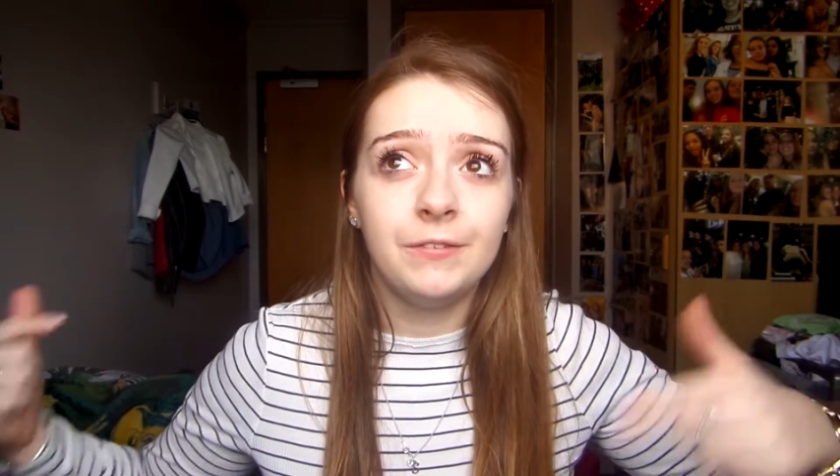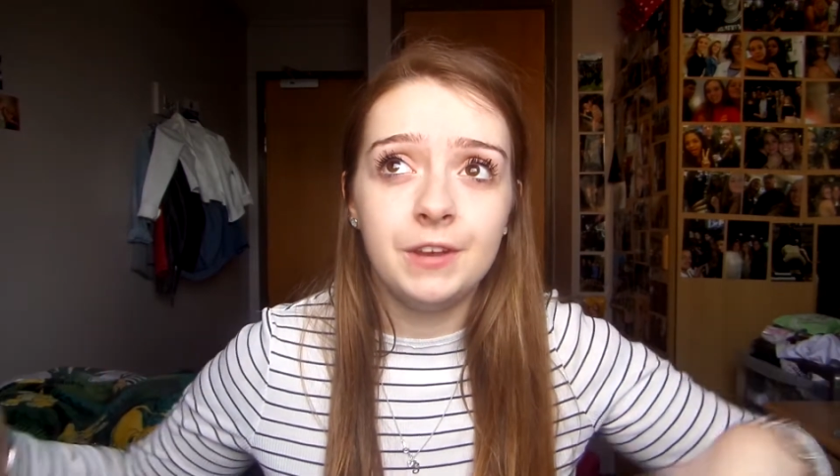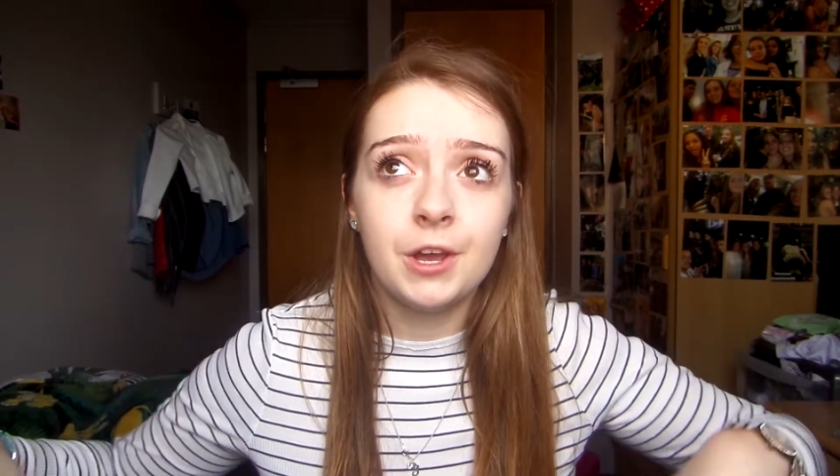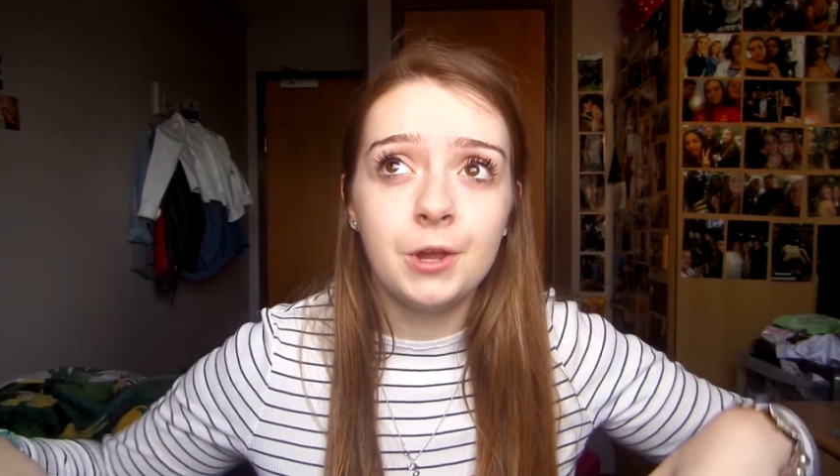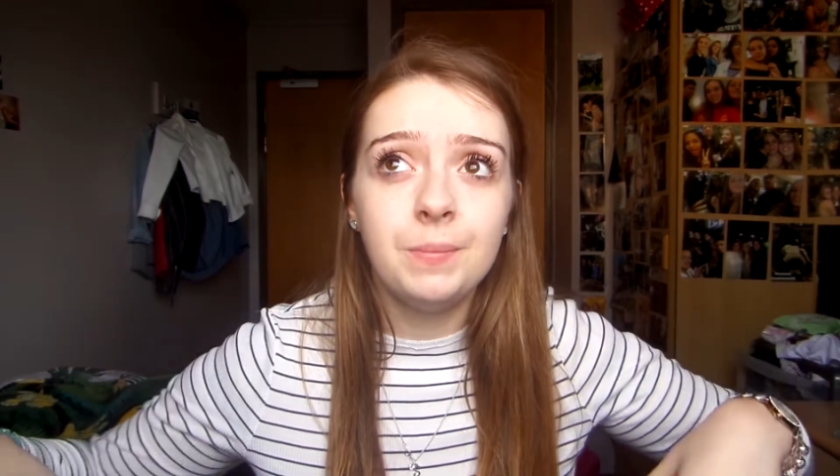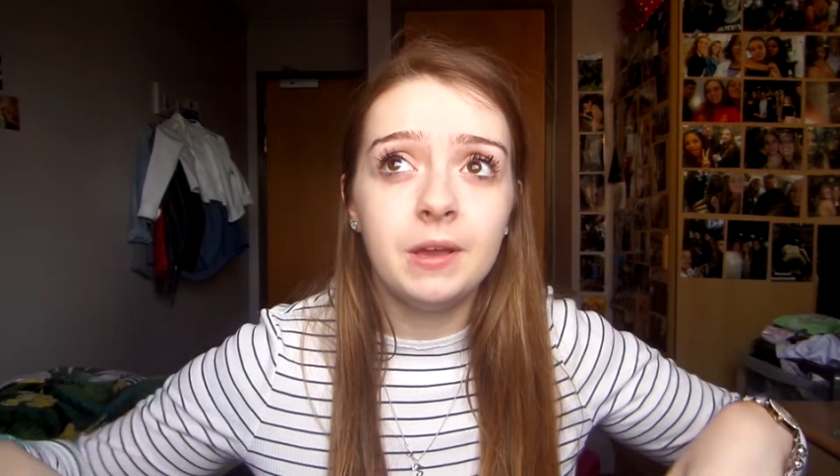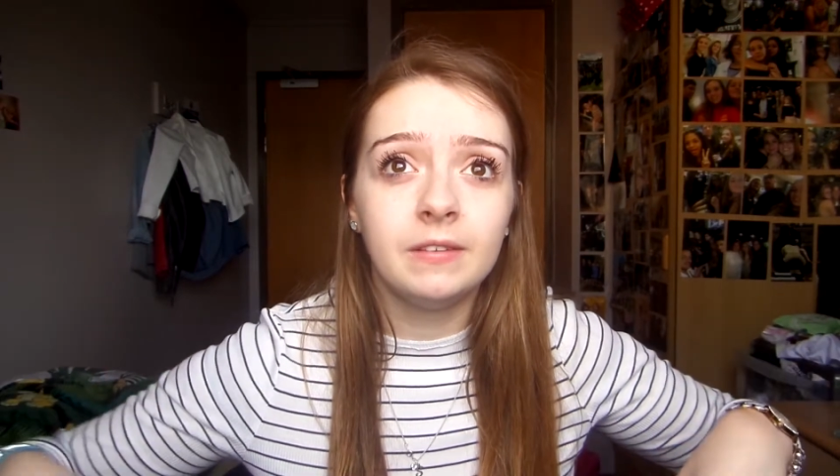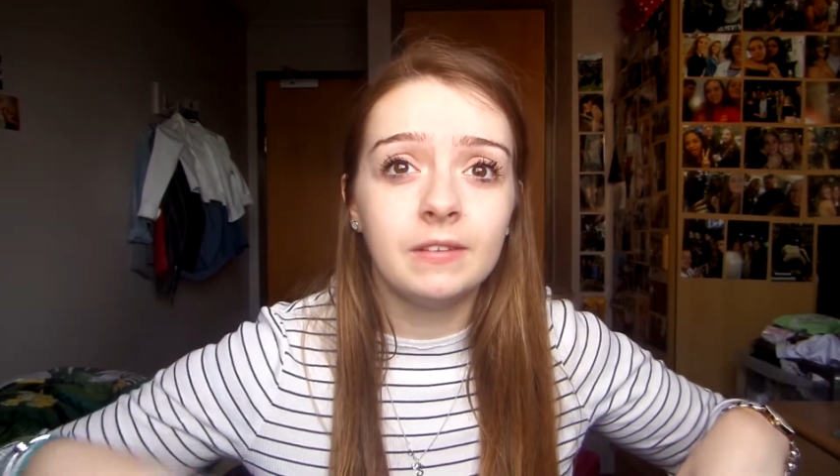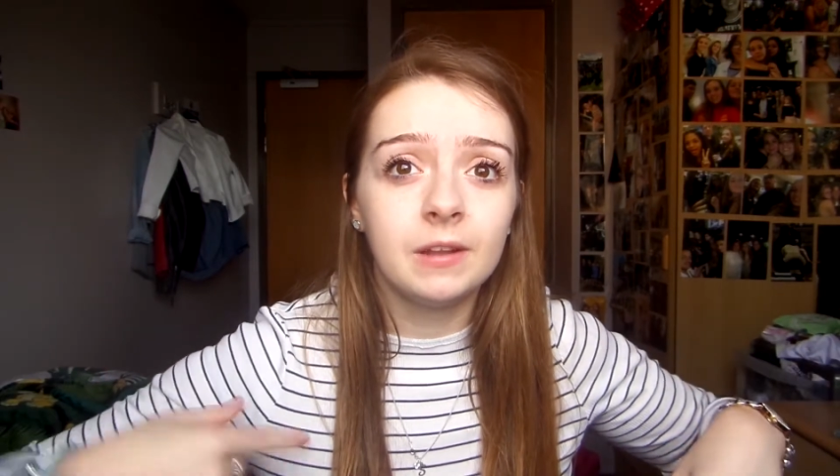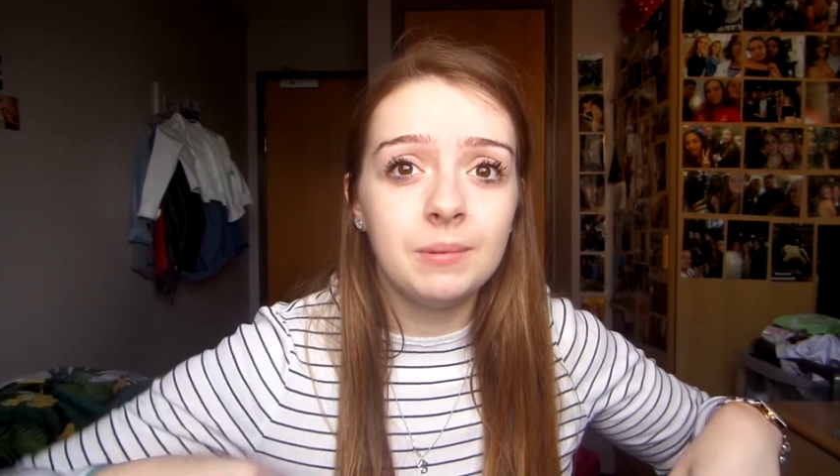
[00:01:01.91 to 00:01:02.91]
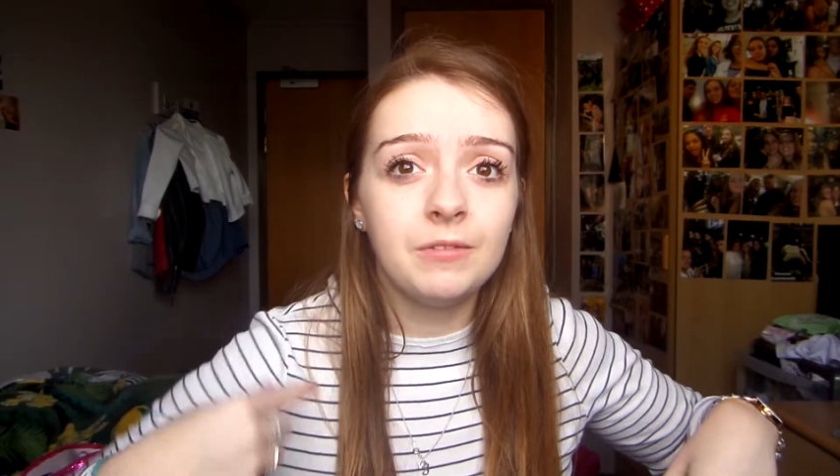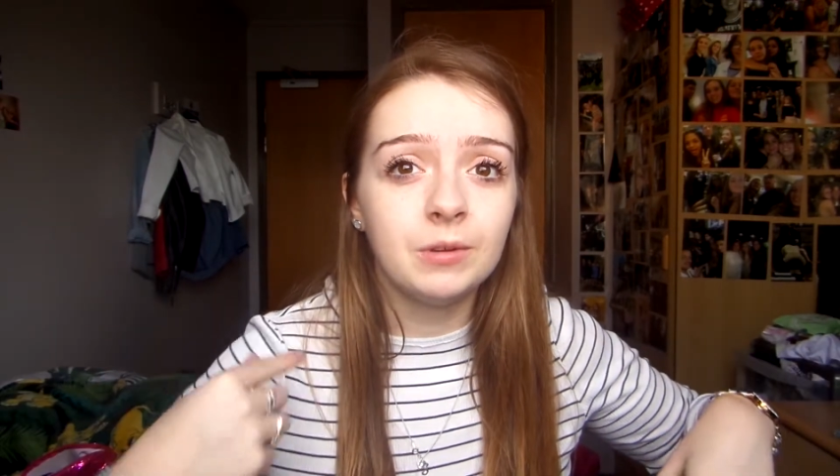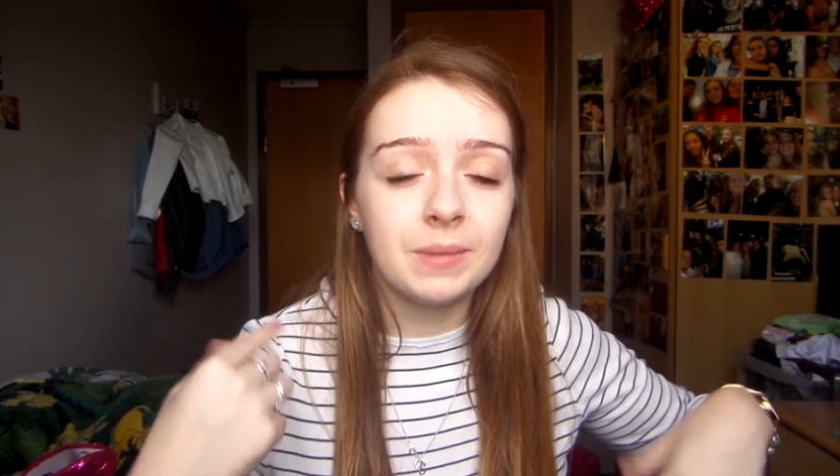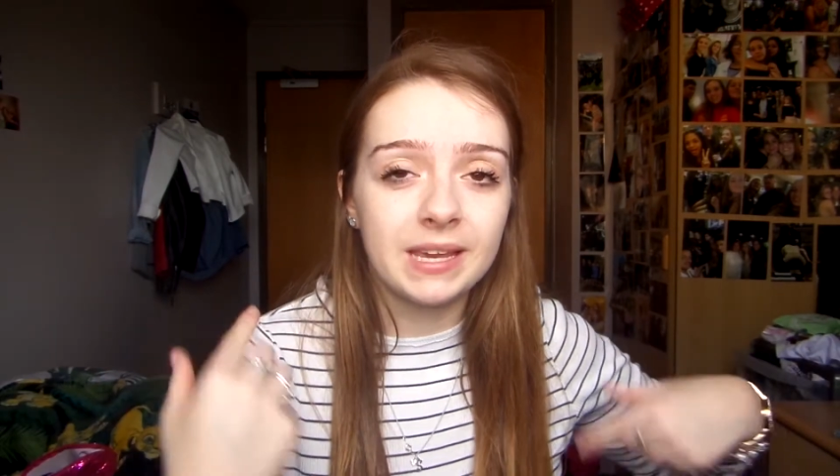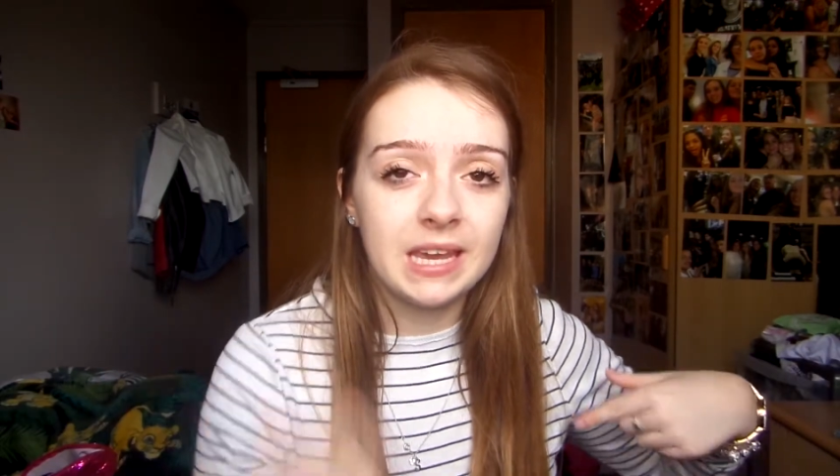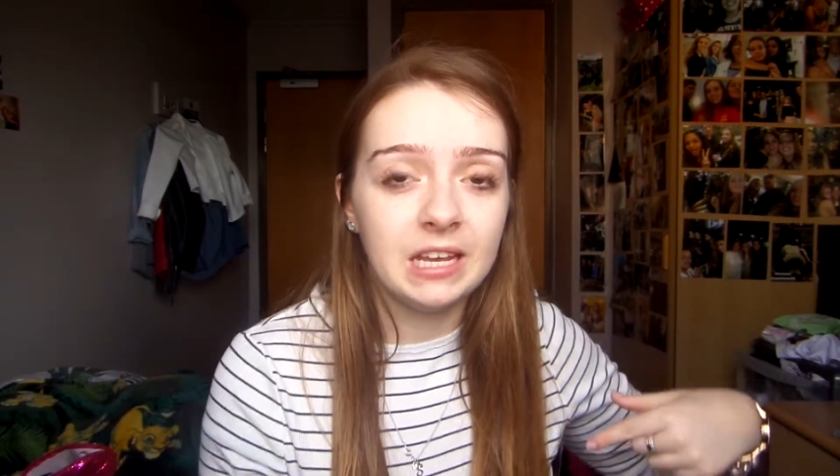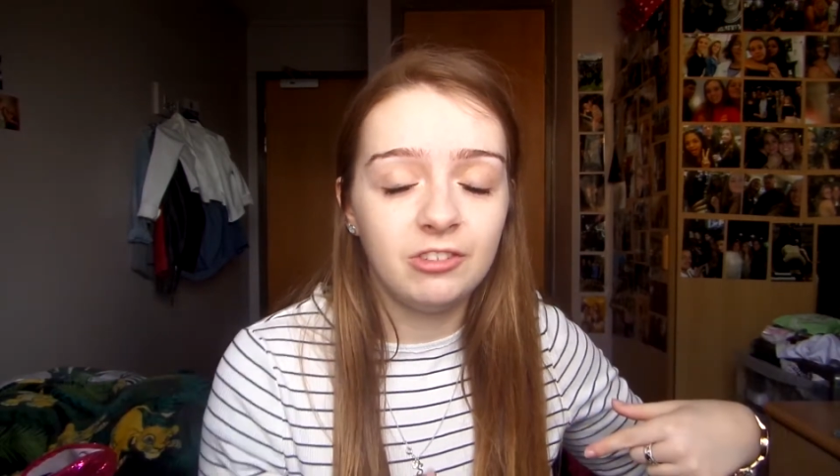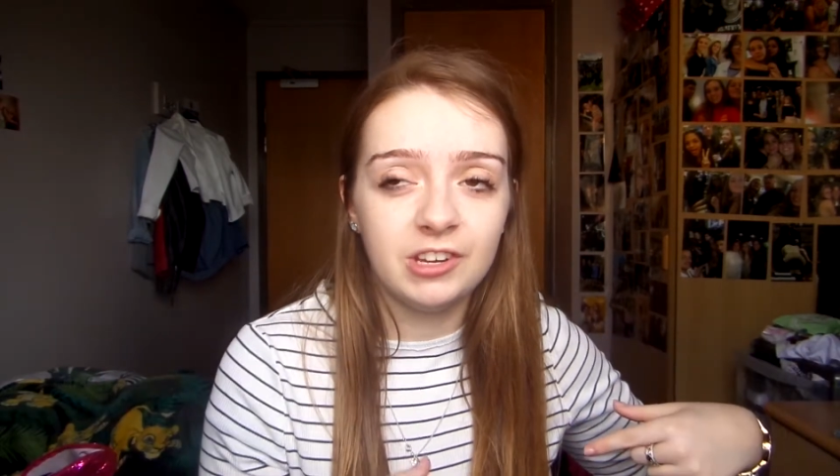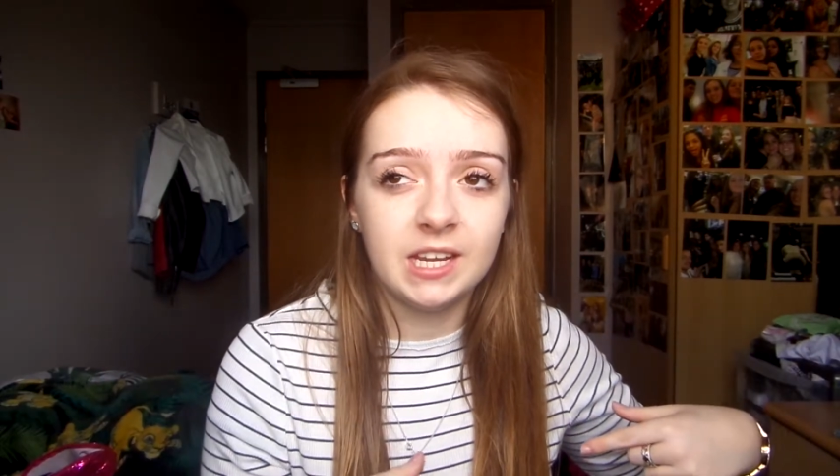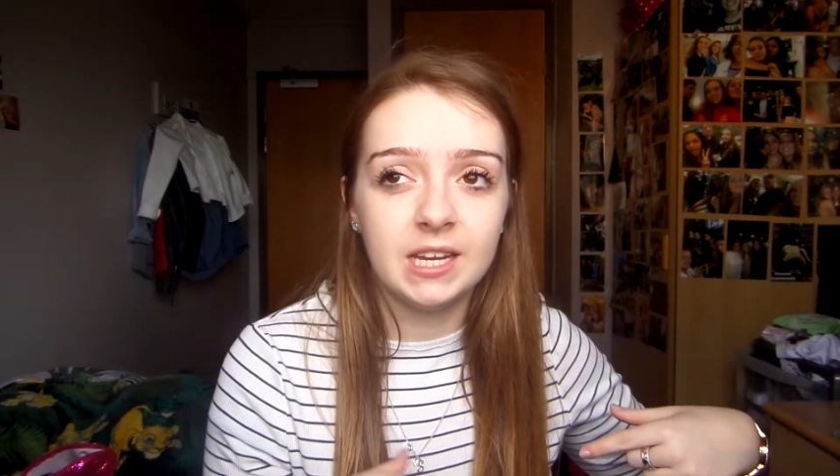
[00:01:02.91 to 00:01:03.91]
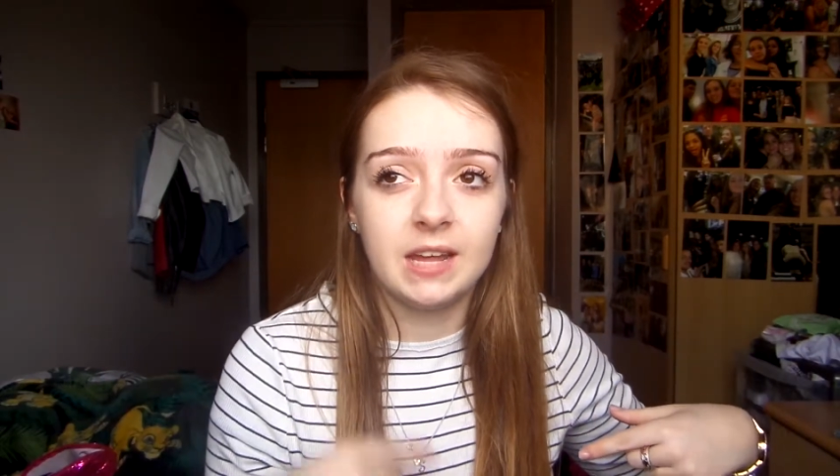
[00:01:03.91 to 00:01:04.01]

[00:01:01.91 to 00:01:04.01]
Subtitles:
video because it's going to be filmed in my kitchen